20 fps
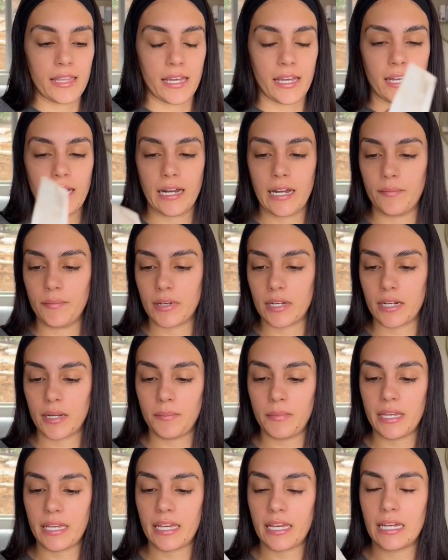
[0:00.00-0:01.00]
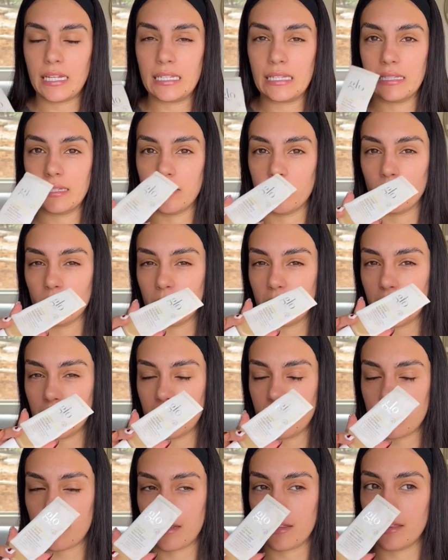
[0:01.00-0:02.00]
Then I'm going to make it a little
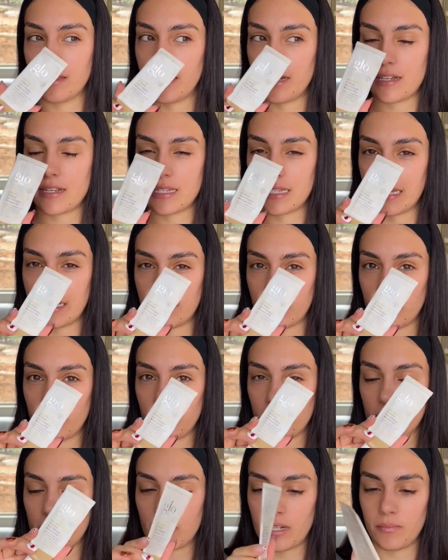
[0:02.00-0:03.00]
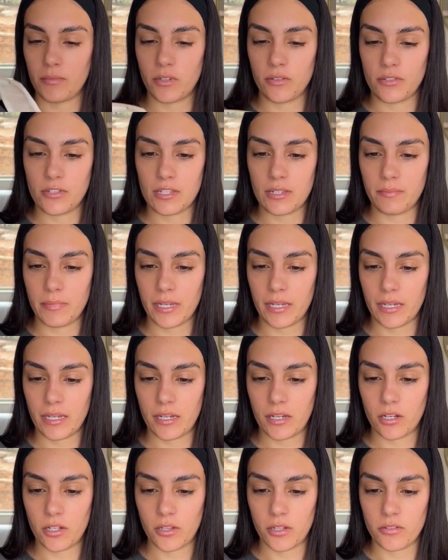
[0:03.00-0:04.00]
bit less yellow, so I'm using my
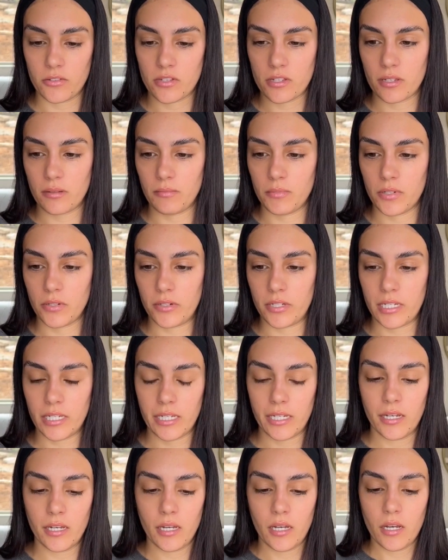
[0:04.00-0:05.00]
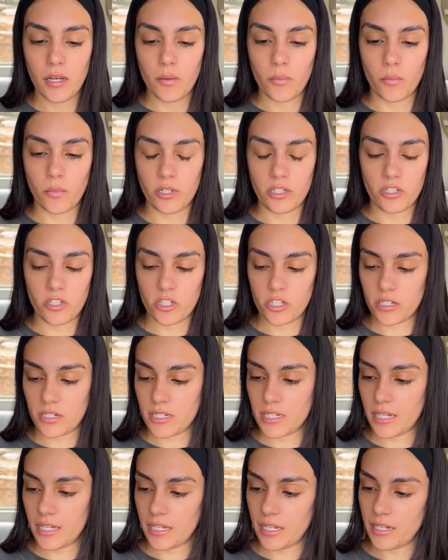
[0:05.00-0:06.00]
Glow Skin Beauty Moisture
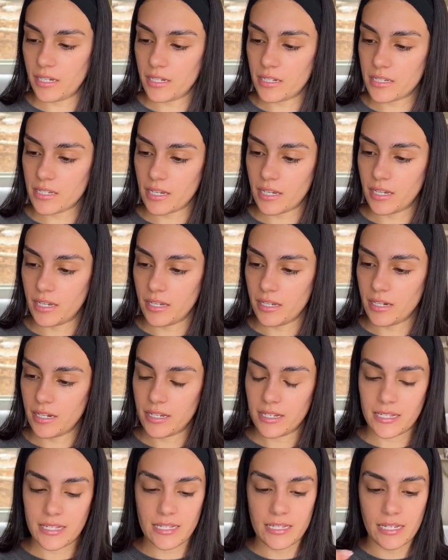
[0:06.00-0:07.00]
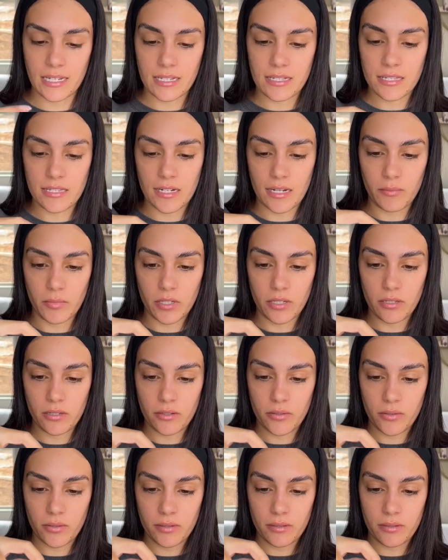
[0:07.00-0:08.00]
Tint in
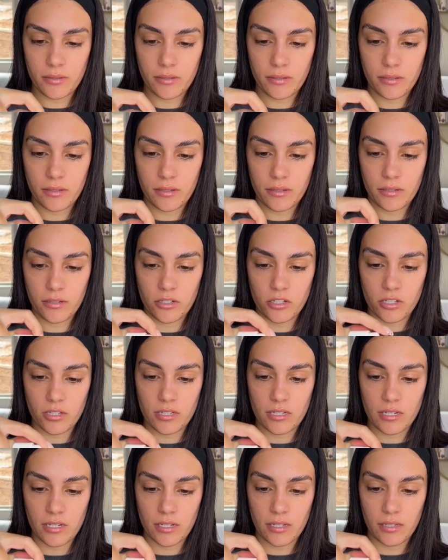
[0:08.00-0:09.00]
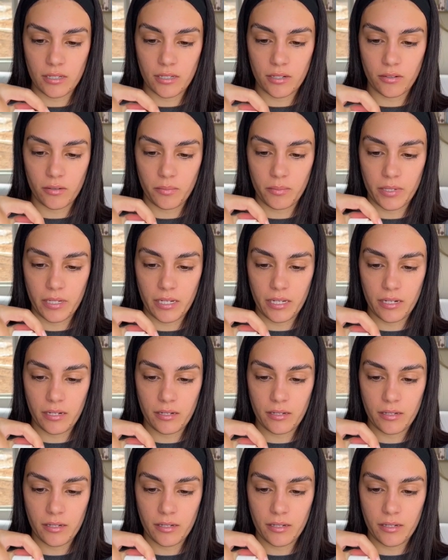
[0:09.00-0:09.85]
6W, just a little bit.